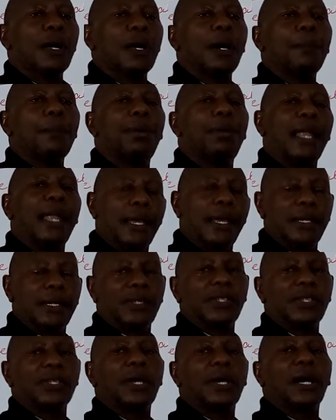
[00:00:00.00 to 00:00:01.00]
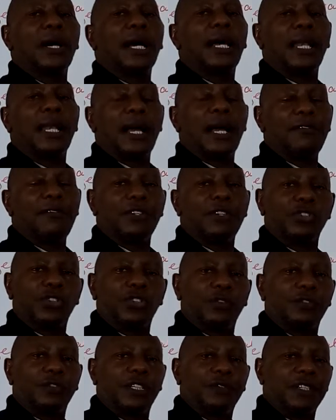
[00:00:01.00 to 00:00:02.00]
place gravels
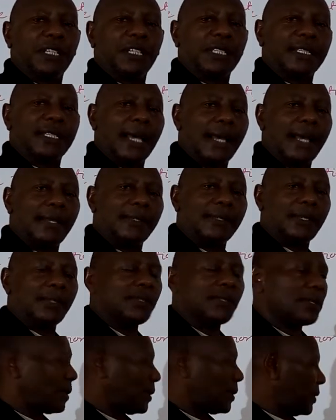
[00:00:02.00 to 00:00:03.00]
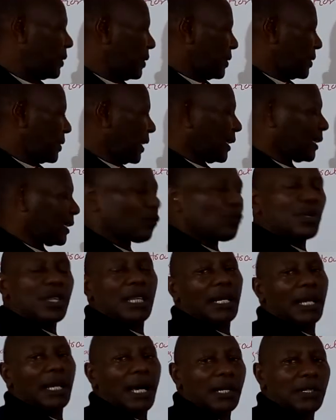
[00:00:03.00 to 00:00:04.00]
of different sizes, starting
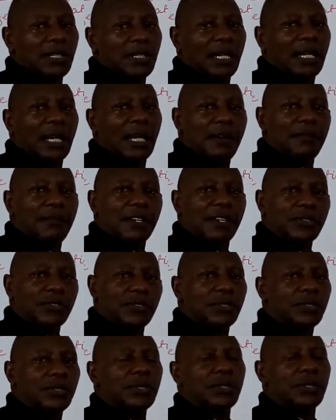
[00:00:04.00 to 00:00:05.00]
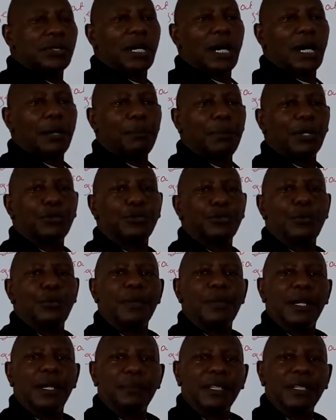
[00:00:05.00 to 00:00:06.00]
with large gravels about 2
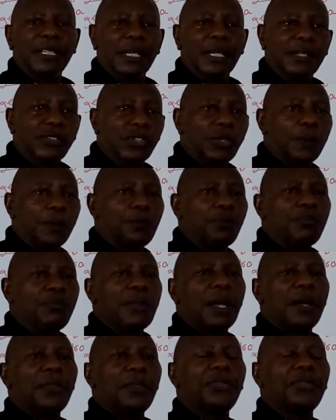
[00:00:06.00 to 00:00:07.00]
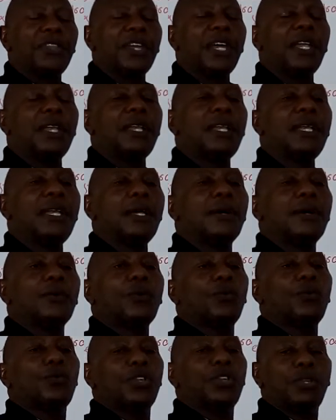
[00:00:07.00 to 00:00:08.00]
millimeters, then
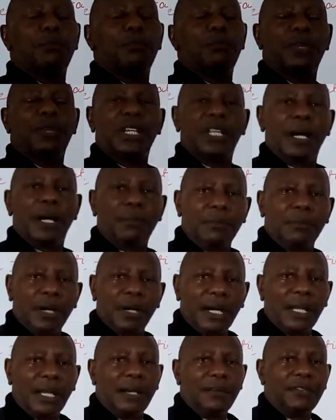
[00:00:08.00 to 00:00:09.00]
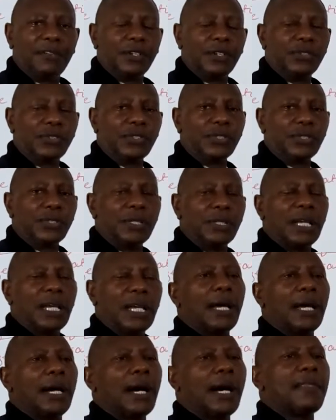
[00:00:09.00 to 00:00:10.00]
with medium gravels,
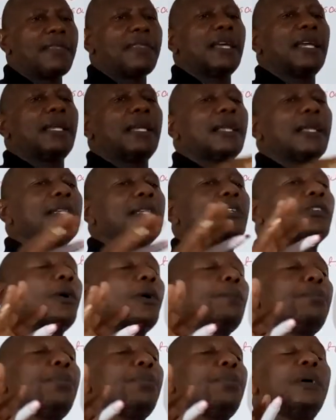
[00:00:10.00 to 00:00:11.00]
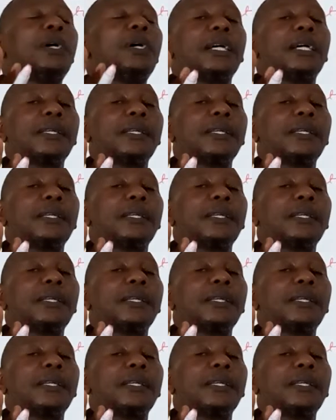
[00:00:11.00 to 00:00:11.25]
and then at the top